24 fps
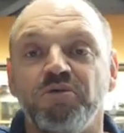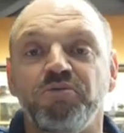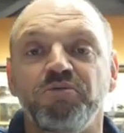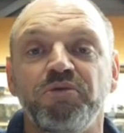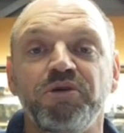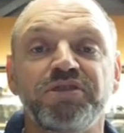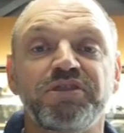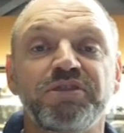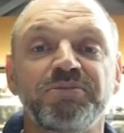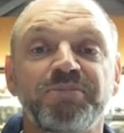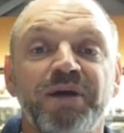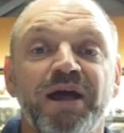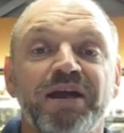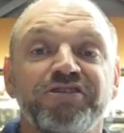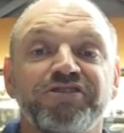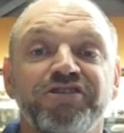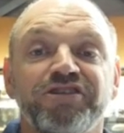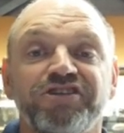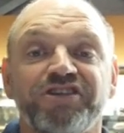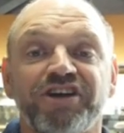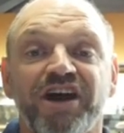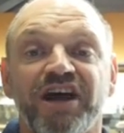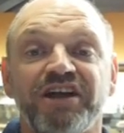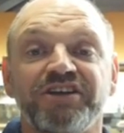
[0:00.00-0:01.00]
With the
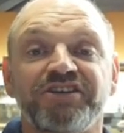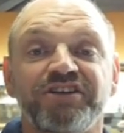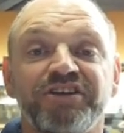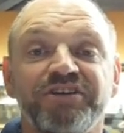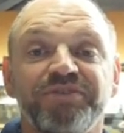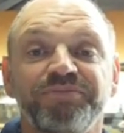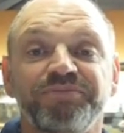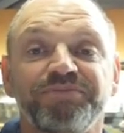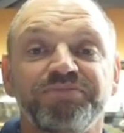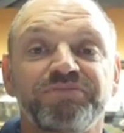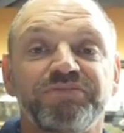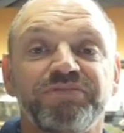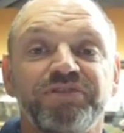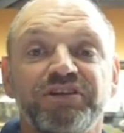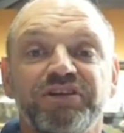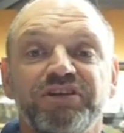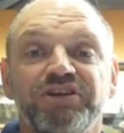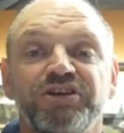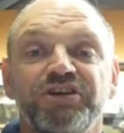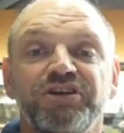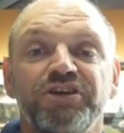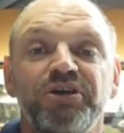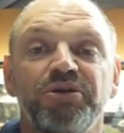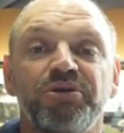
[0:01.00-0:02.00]
battery charger,
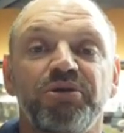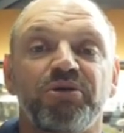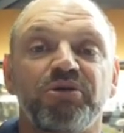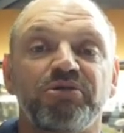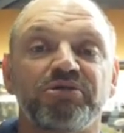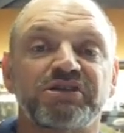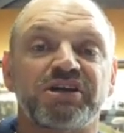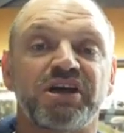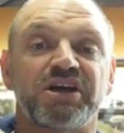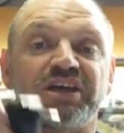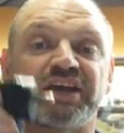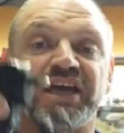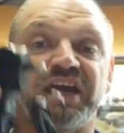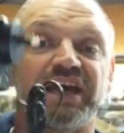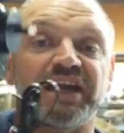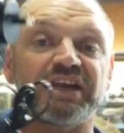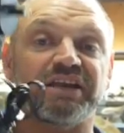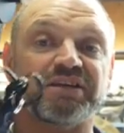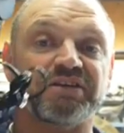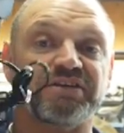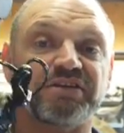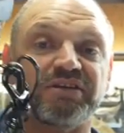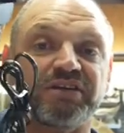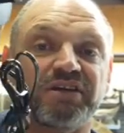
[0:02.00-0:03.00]
you also
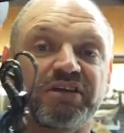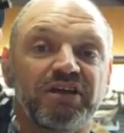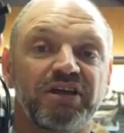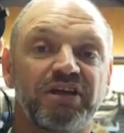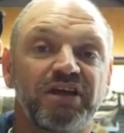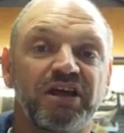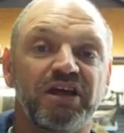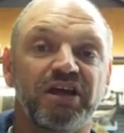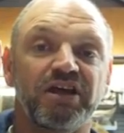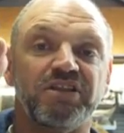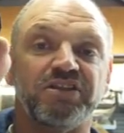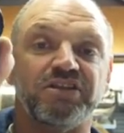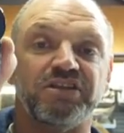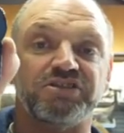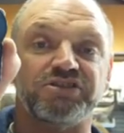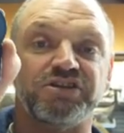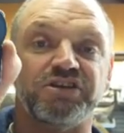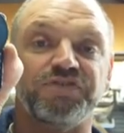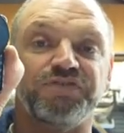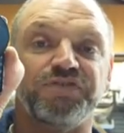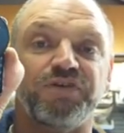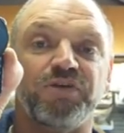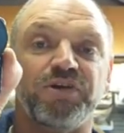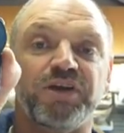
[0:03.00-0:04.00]
get the
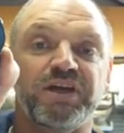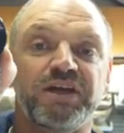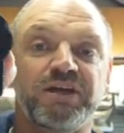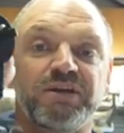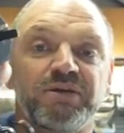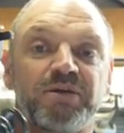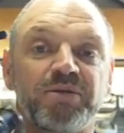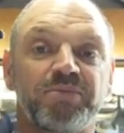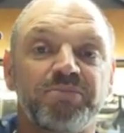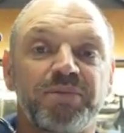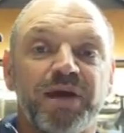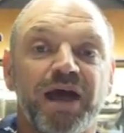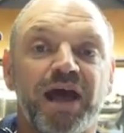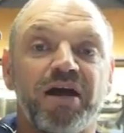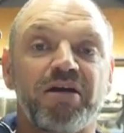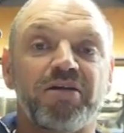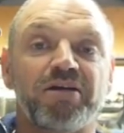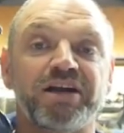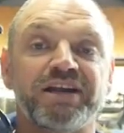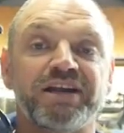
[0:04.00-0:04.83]
240 power